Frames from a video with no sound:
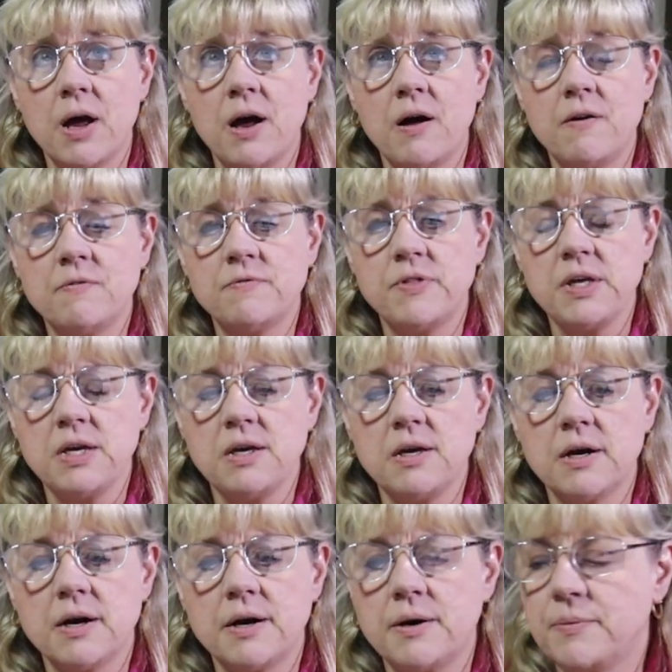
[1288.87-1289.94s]
of
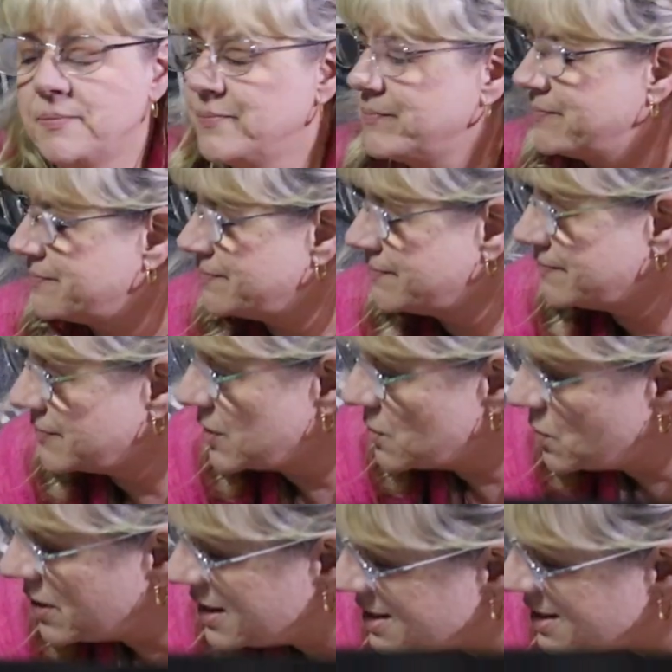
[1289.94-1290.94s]
the, what